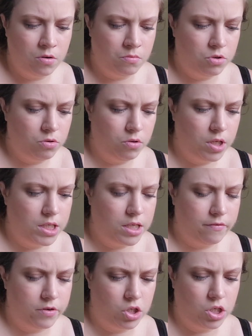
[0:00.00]
I'm sure these
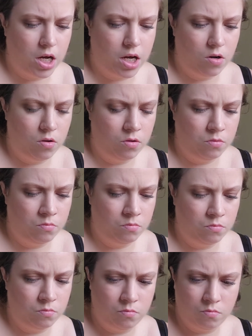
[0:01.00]
have a shade on them.
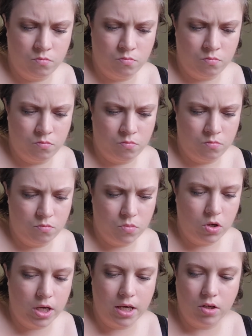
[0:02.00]

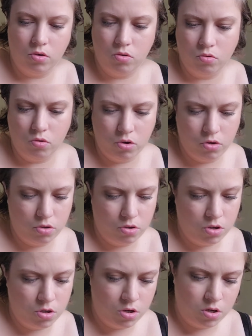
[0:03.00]
Oh yeah, nude.
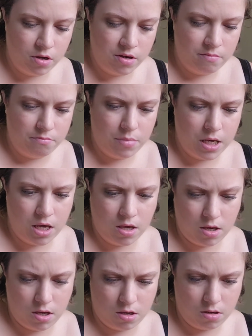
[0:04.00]

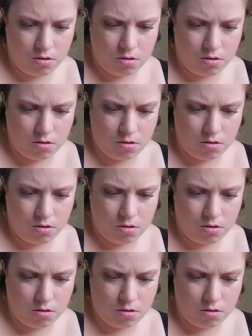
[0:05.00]
Pink.